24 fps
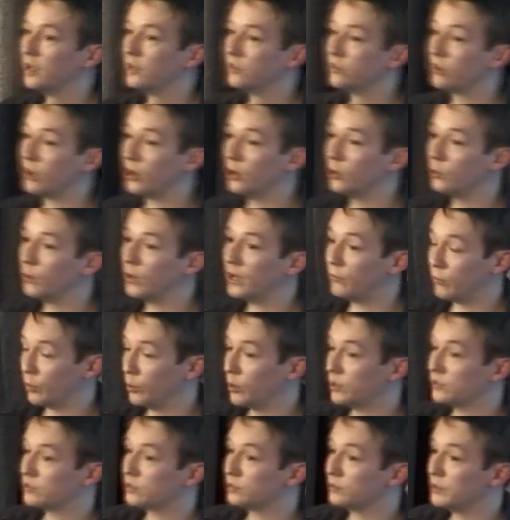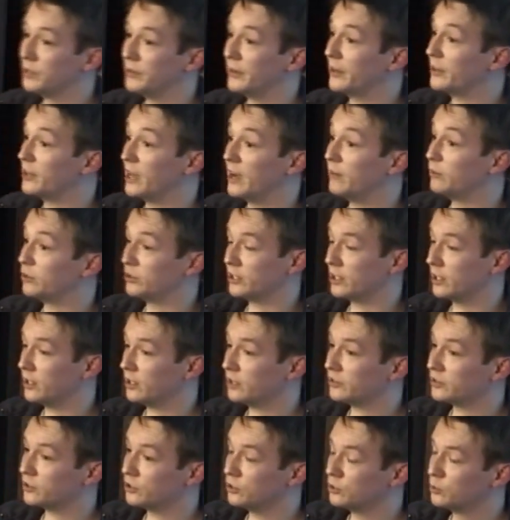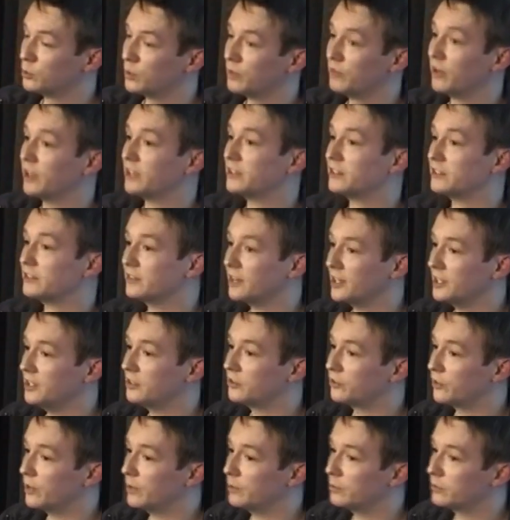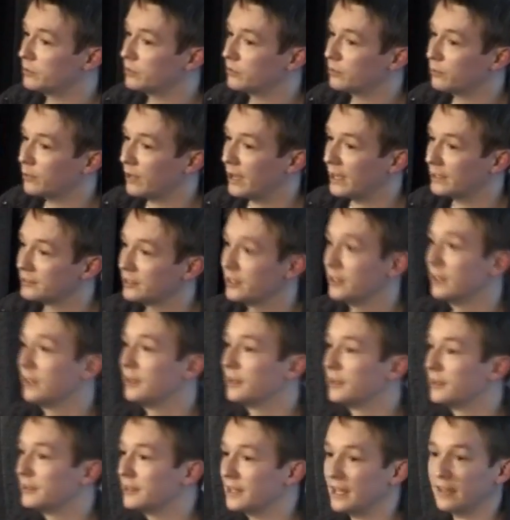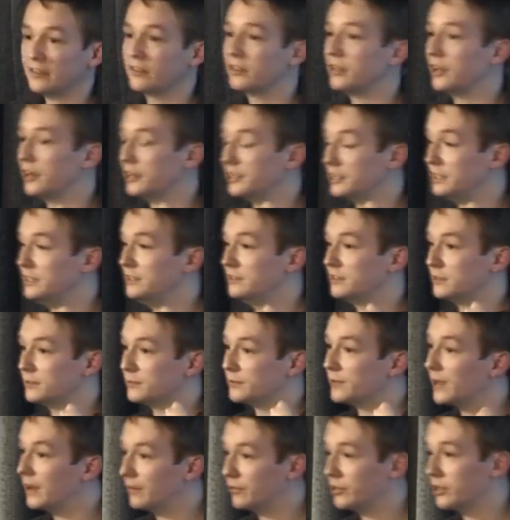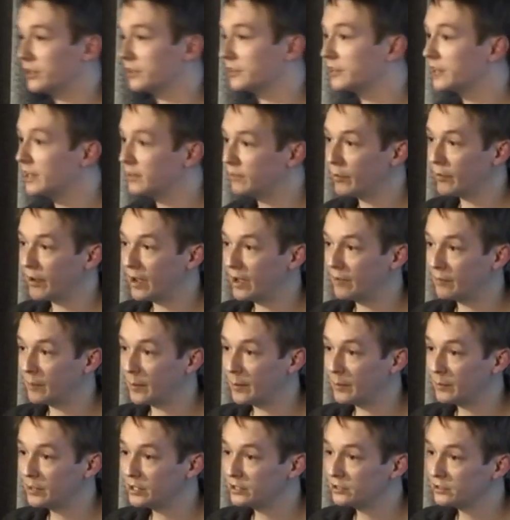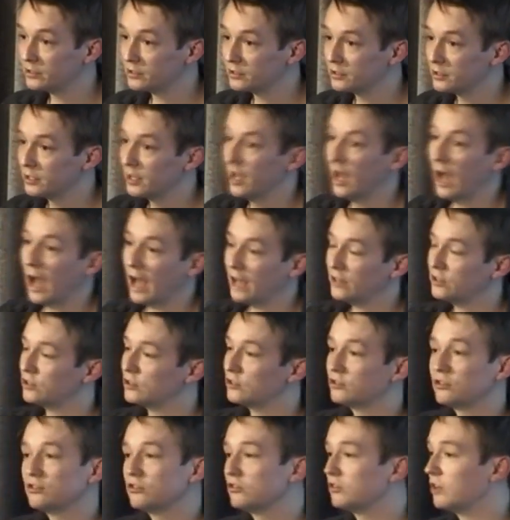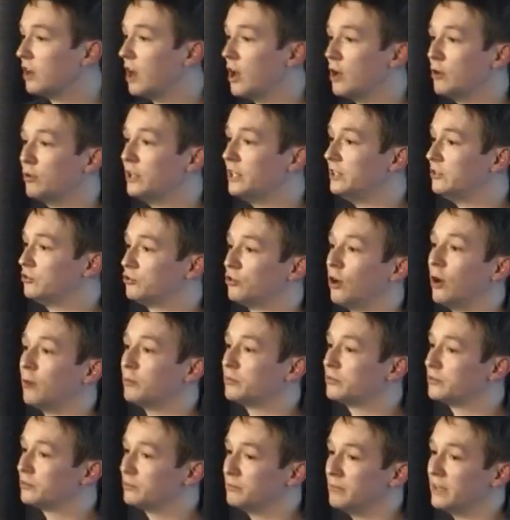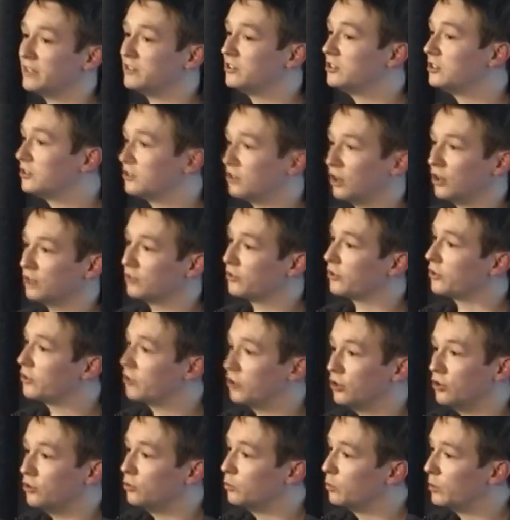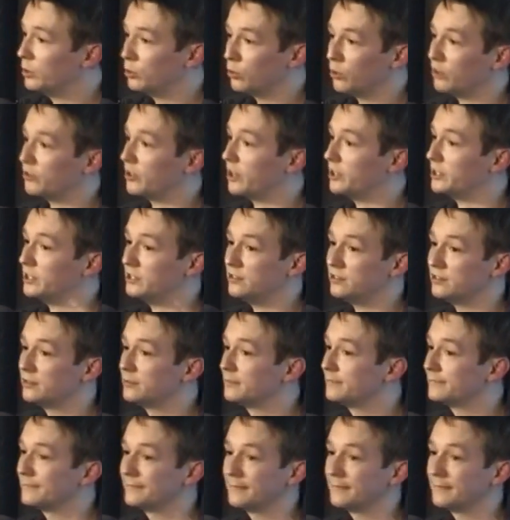So if we want to re-render every single article, we write a tiny script that gets the IDs of every article ever published and just slowly drops messages onto the queue with all its IDs.